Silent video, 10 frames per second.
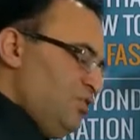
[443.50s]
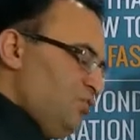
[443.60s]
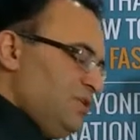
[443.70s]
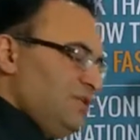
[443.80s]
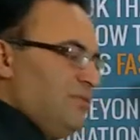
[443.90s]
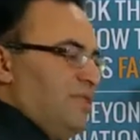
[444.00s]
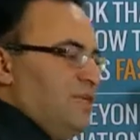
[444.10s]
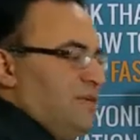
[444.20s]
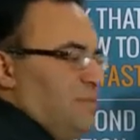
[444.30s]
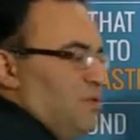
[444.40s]
You need to
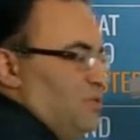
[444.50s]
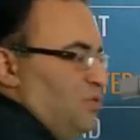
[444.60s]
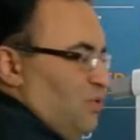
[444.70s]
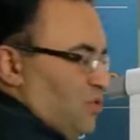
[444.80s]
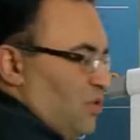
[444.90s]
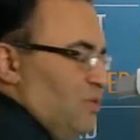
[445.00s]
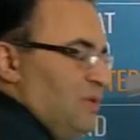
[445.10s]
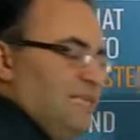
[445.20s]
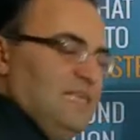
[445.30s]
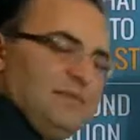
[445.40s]
think about your
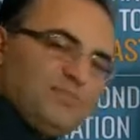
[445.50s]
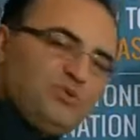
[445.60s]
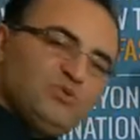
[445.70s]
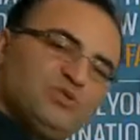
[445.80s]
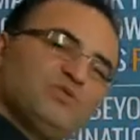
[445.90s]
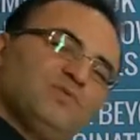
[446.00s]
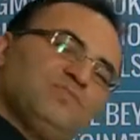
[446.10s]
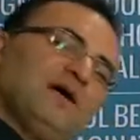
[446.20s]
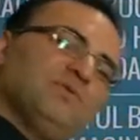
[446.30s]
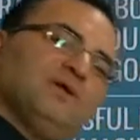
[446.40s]
goal. Use the
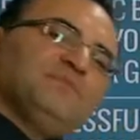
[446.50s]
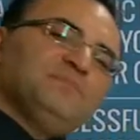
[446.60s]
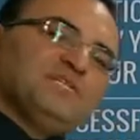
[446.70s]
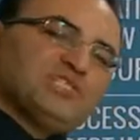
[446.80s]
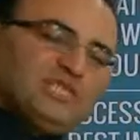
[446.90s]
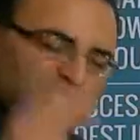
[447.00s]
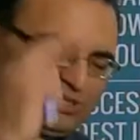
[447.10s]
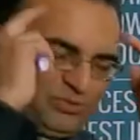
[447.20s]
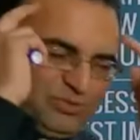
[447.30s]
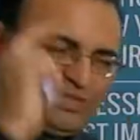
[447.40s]
power of
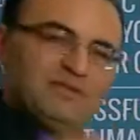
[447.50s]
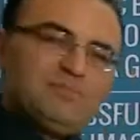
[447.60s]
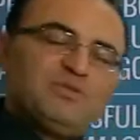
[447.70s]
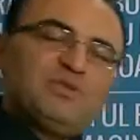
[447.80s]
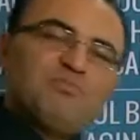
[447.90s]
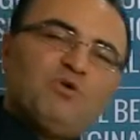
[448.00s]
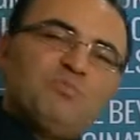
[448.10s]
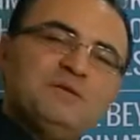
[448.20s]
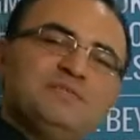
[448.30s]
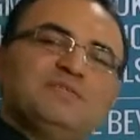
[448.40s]
imagination to think about the
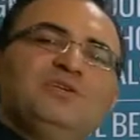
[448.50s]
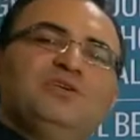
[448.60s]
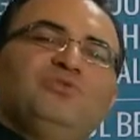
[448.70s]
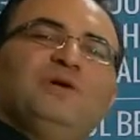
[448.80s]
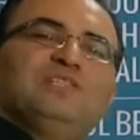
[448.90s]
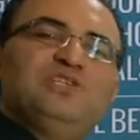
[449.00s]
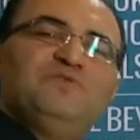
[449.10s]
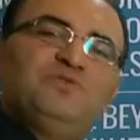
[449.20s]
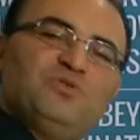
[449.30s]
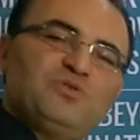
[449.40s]
moment you
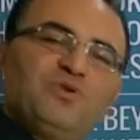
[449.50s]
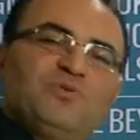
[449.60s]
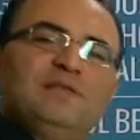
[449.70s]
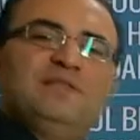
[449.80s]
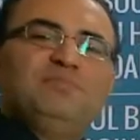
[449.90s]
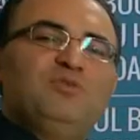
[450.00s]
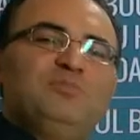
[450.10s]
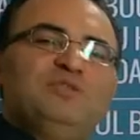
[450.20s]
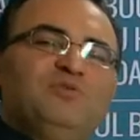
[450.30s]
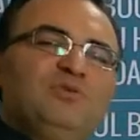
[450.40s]
achieved your goal, the
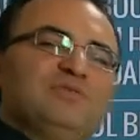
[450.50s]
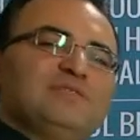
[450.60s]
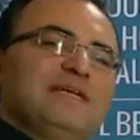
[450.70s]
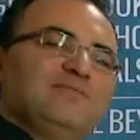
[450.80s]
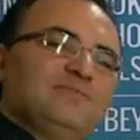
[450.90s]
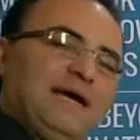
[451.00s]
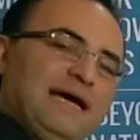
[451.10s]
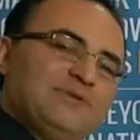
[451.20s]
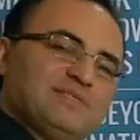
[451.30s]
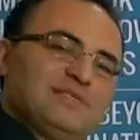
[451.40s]
moment you lose that
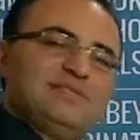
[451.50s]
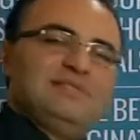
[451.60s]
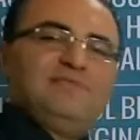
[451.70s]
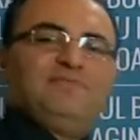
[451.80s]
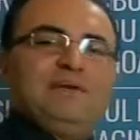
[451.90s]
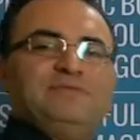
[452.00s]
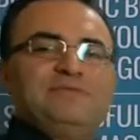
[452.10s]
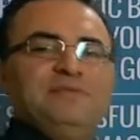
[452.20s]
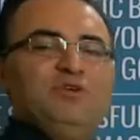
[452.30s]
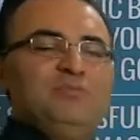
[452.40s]
excessive
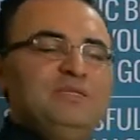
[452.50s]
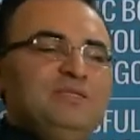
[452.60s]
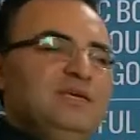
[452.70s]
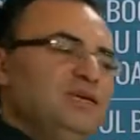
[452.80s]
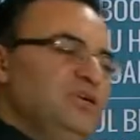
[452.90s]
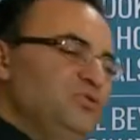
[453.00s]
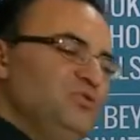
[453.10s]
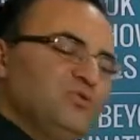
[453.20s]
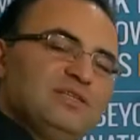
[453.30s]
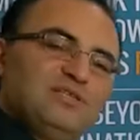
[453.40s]
pounds, the moment
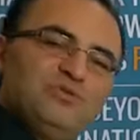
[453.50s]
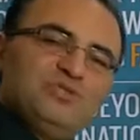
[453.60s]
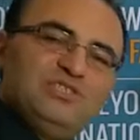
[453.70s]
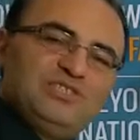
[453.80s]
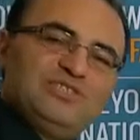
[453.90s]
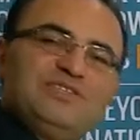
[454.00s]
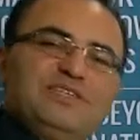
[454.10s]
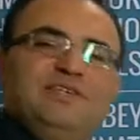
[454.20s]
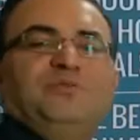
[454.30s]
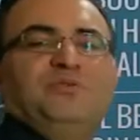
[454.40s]
you got your
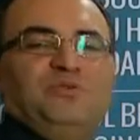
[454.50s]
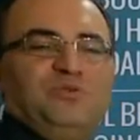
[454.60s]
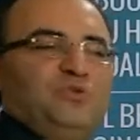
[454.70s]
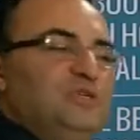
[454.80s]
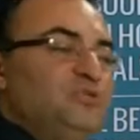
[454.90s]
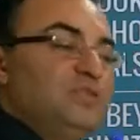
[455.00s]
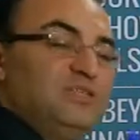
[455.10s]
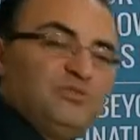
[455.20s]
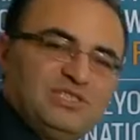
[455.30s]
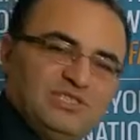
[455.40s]
degree, or you're going to
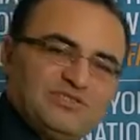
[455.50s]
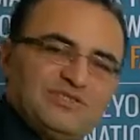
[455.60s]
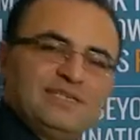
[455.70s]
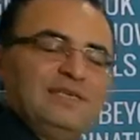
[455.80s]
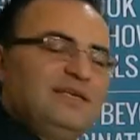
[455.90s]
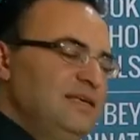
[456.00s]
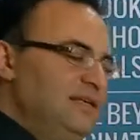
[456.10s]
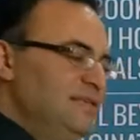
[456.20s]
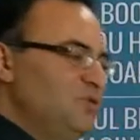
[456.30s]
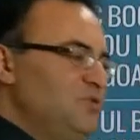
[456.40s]
get your degree,
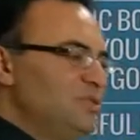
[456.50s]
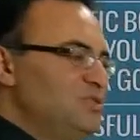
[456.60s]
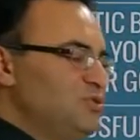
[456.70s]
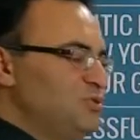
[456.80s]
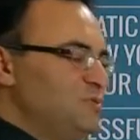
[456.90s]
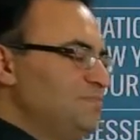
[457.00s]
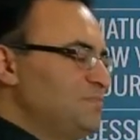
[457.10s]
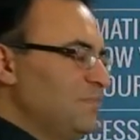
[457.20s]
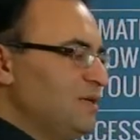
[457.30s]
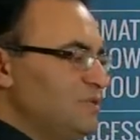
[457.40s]
the moment you
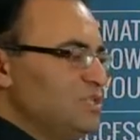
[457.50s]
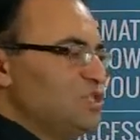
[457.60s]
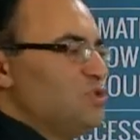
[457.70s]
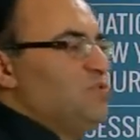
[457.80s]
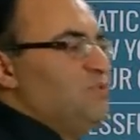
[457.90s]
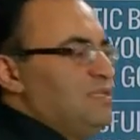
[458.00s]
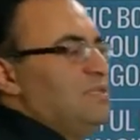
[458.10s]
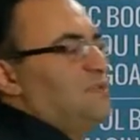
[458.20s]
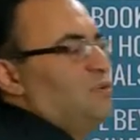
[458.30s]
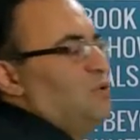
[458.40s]
reach
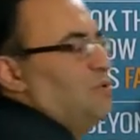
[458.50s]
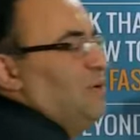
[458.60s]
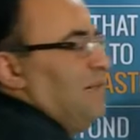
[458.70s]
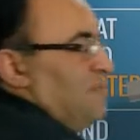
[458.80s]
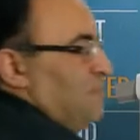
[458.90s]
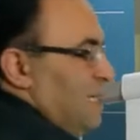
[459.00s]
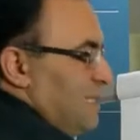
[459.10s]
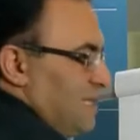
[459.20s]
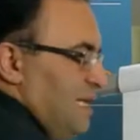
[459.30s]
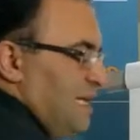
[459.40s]
whatever goal you have in
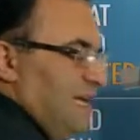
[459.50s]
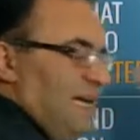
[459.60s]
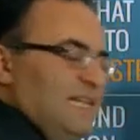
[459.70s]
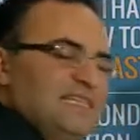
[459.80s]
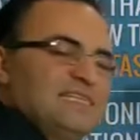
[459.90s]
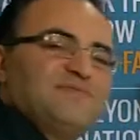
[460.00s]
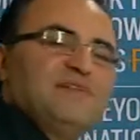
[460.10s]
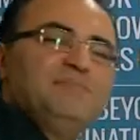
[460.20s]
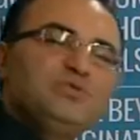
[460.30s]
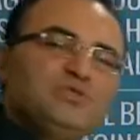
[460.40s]
mind, and that
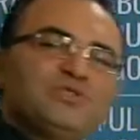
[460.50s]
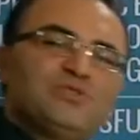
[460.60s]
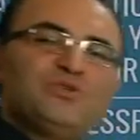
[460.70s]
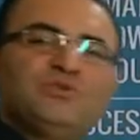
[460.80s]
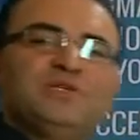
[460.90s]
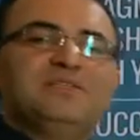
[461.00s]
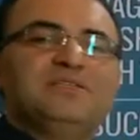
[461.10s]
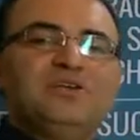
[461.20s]
will boost you in the